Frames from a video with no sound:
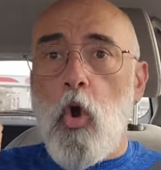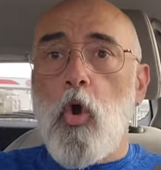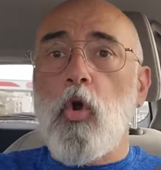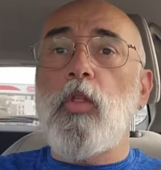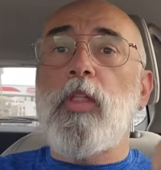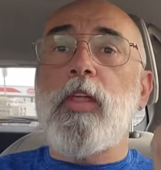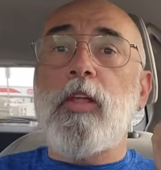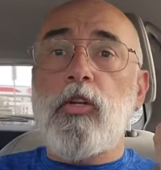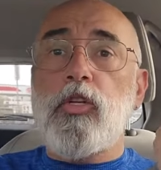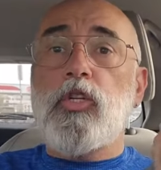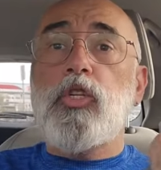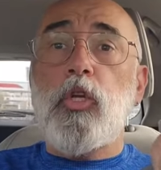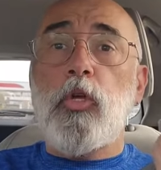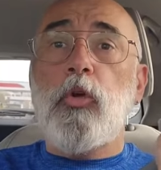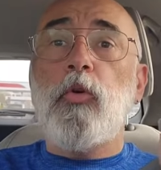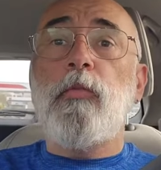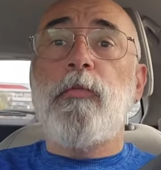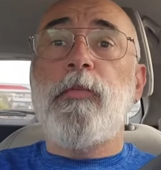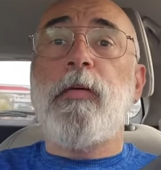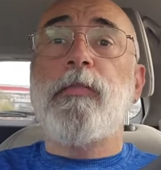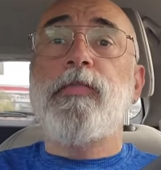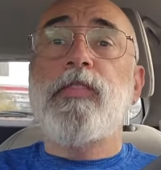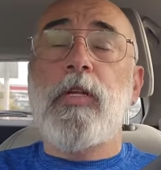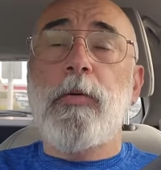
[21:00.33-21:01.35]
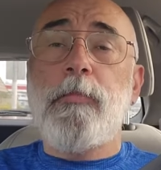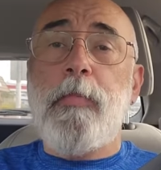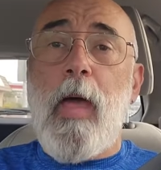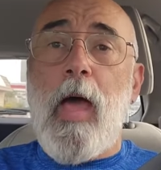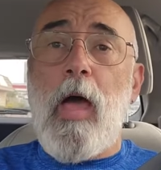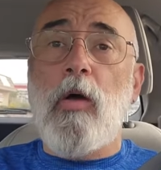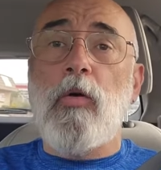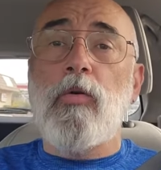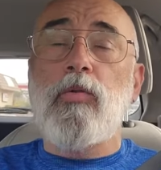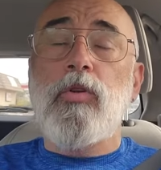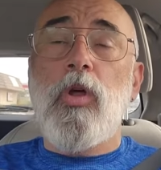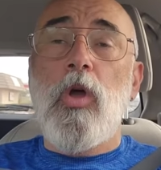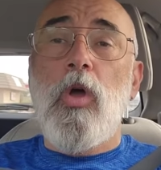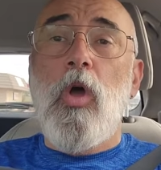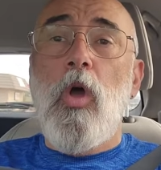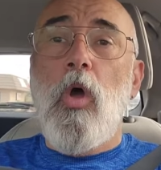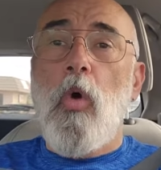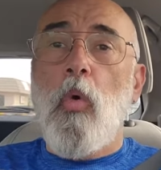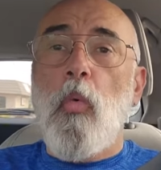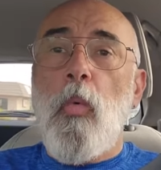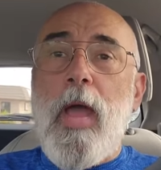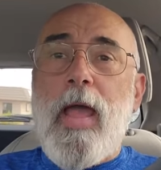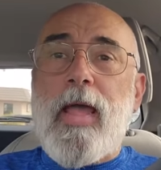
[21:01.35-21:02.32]
curling
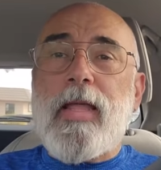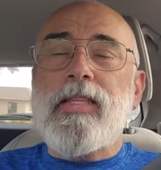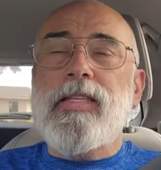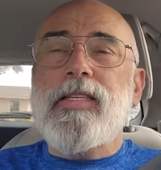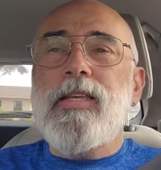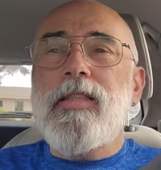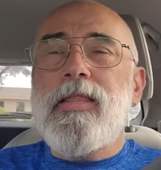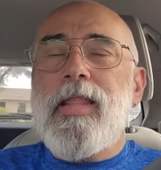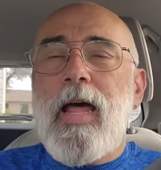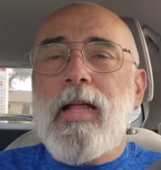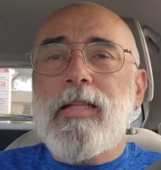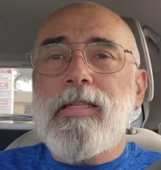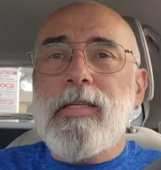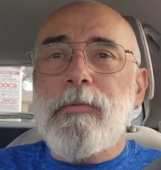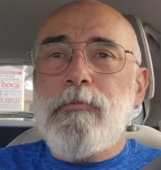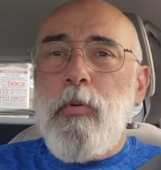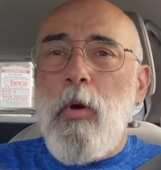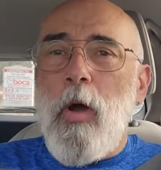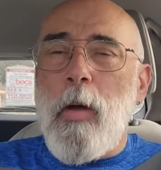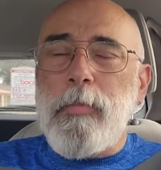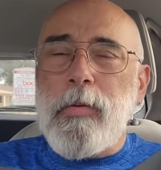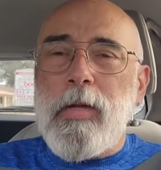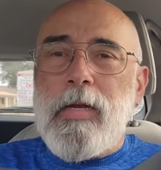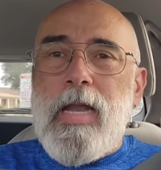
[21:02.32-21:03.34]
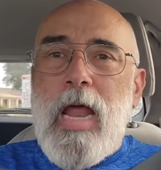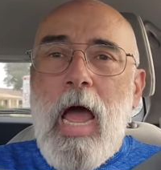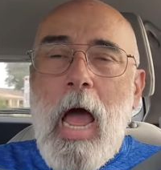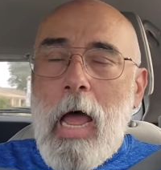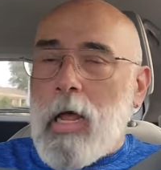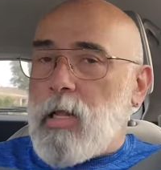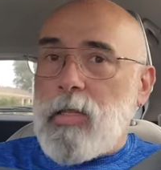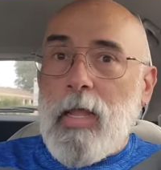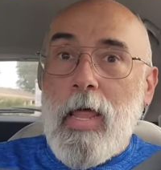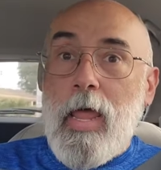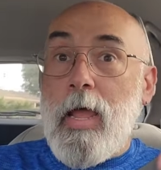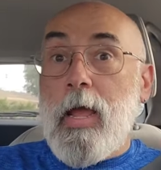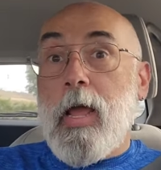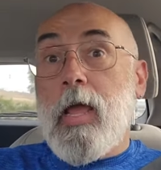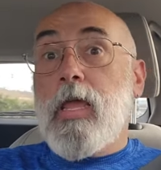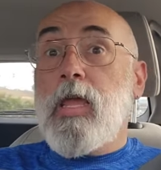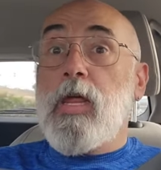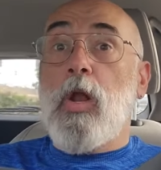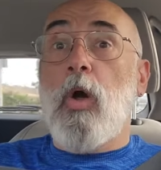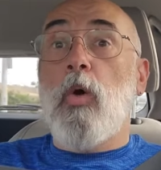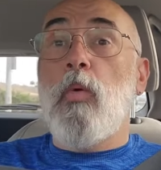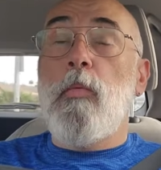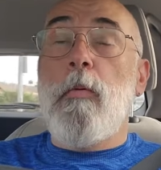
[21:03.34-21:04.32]
250-pound weights. And that's probably not like,
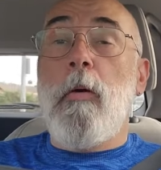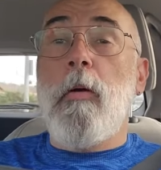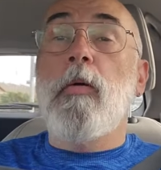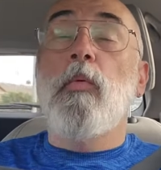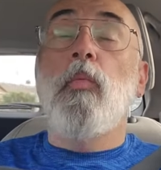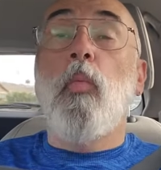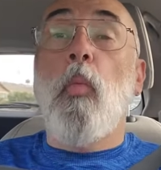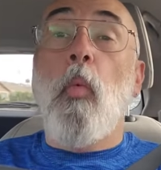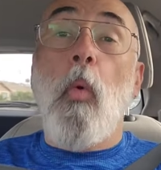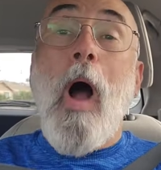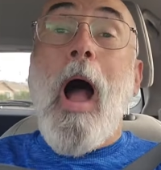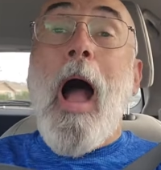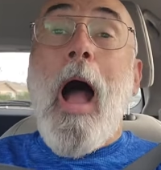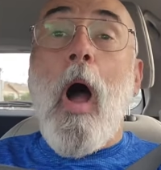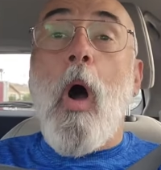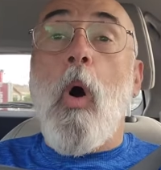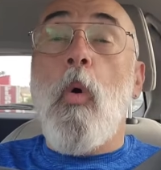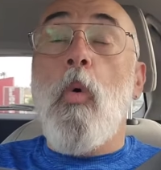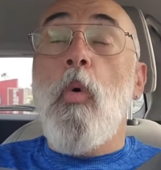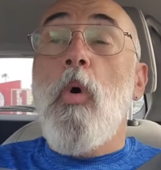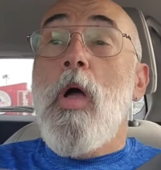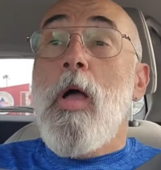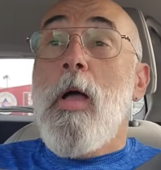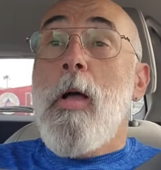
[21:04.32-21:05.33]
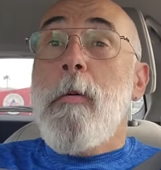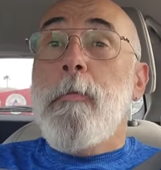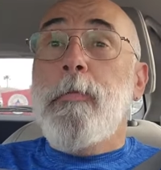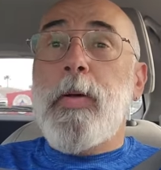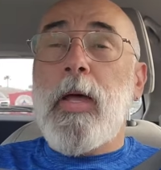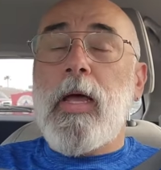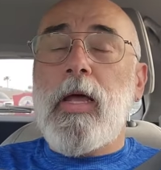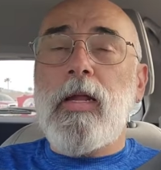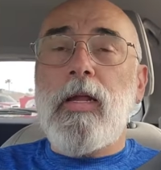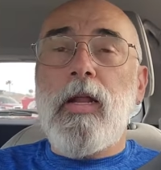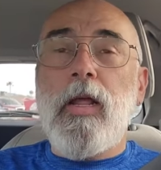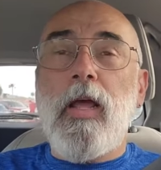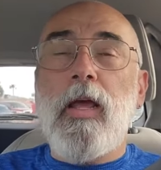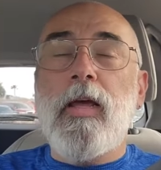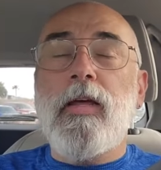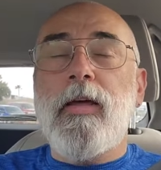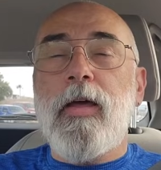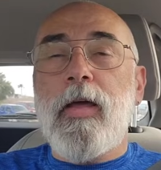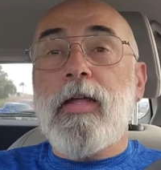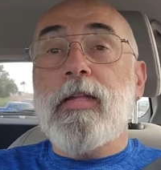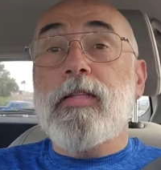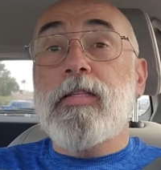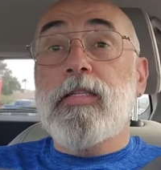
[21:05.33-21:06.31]
you know, wow, but
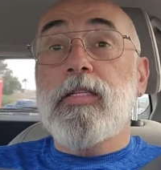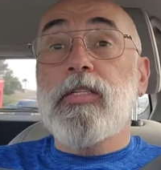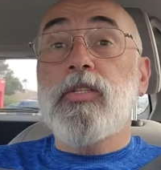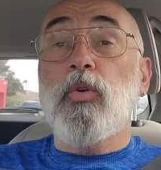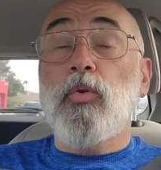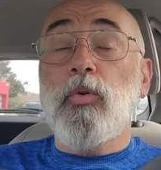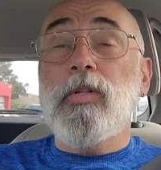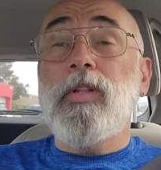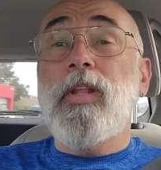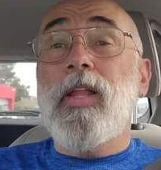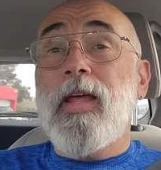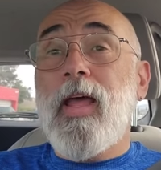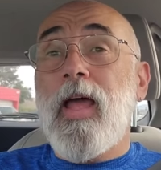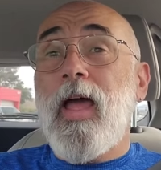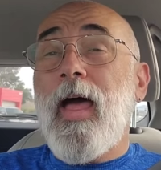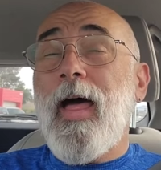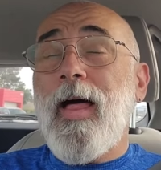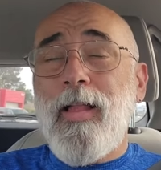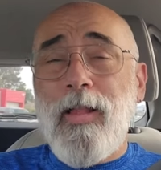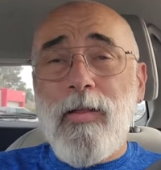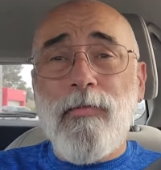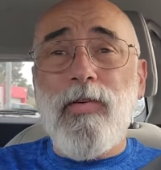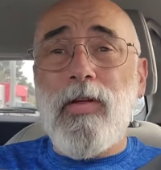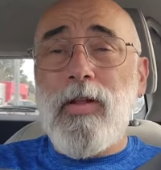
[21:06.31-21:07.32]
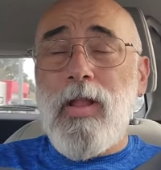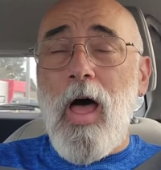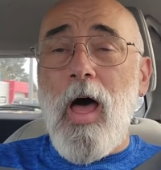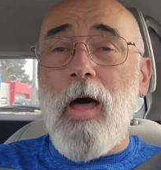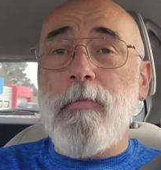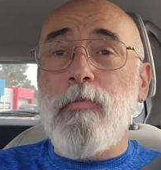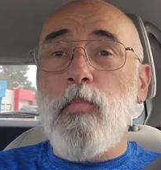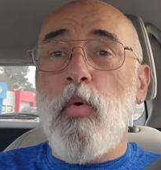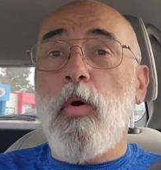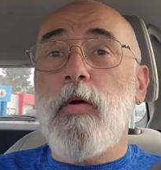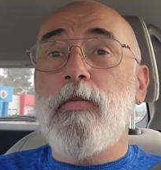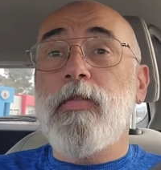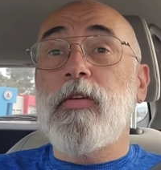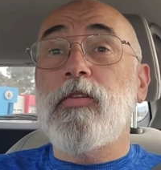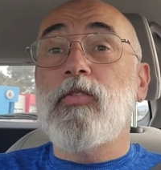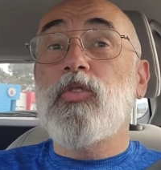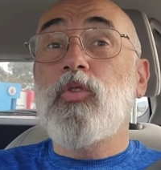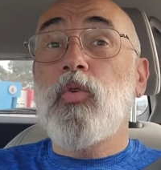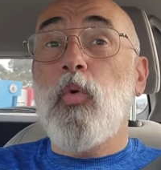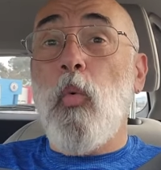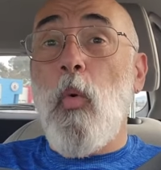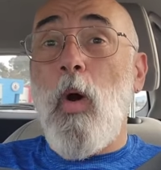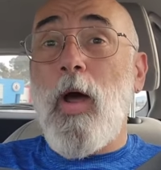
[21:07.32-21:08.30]
it's certainly a hell of a lot more
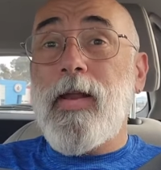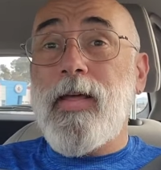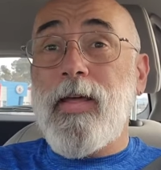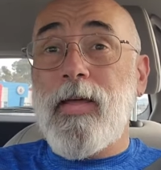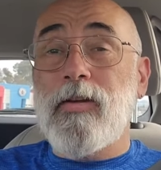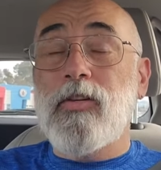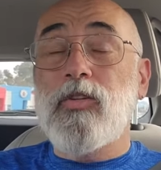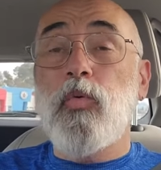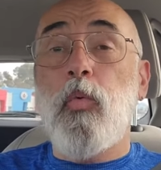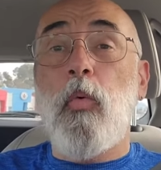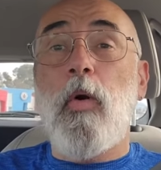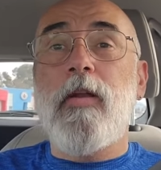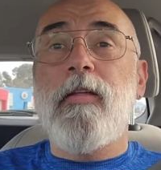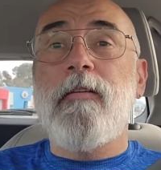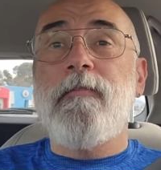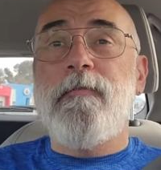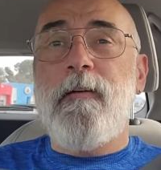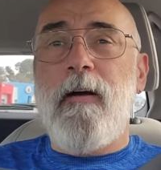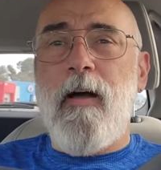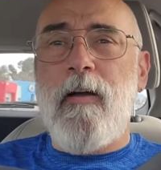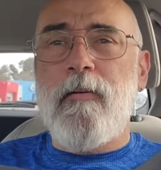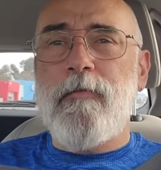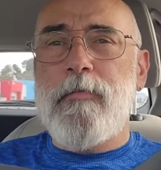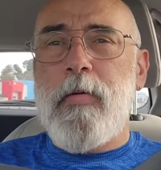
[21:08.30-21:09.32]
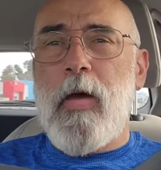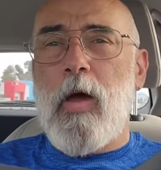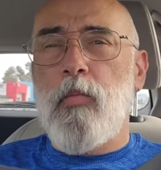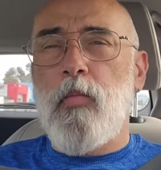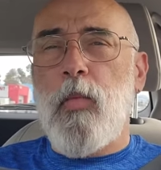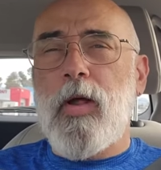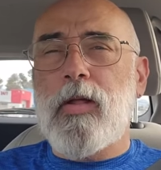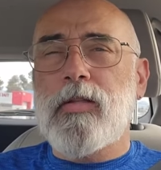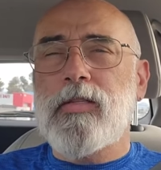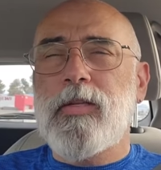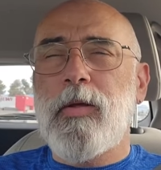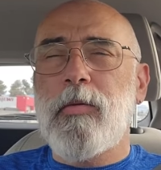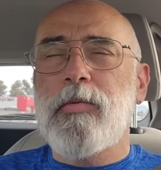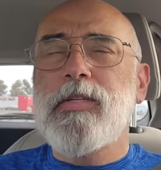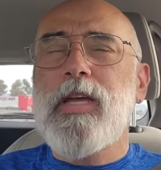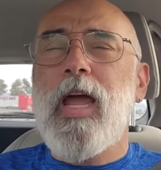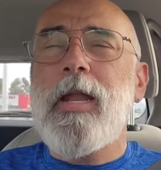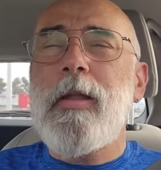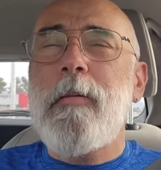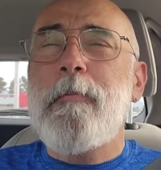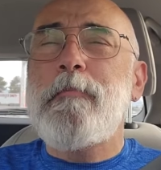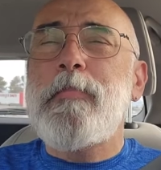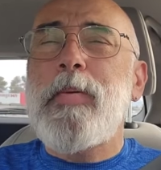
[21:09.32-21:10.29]
than 20 and 25-pound weights. And I was
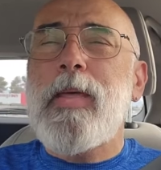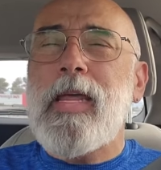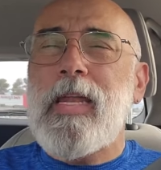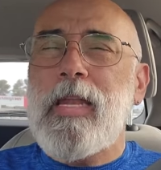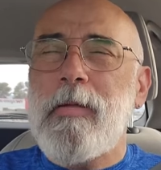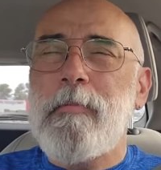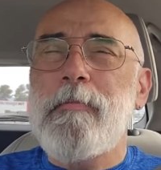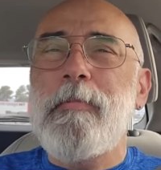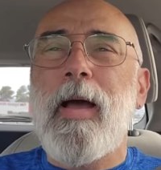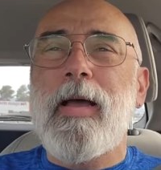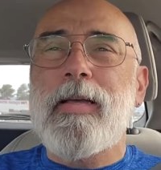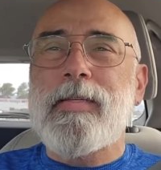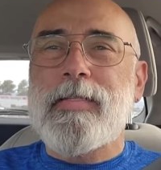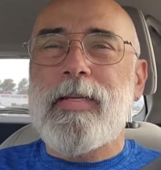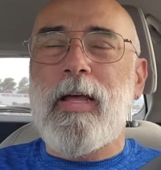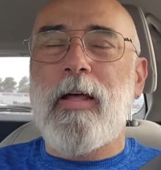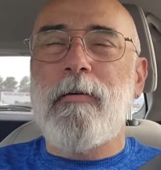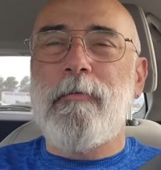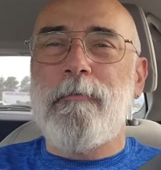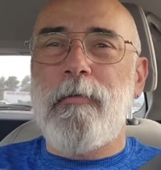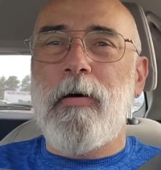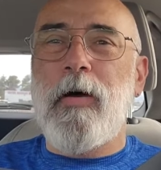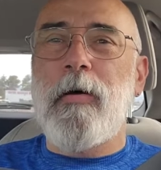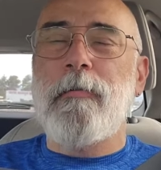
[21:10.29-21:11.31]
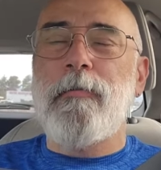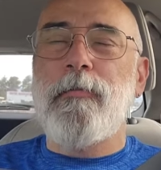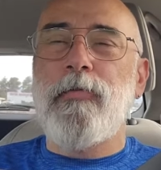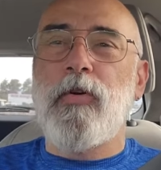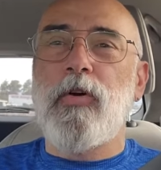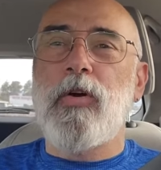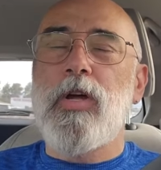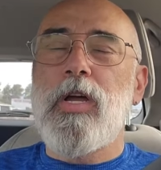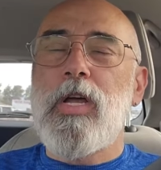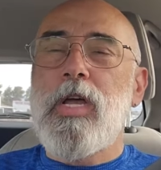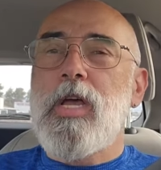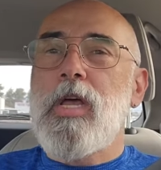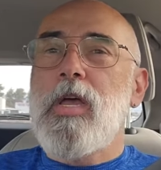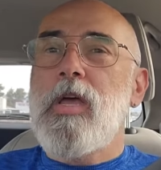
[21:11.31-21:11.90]
kind of beating myself up for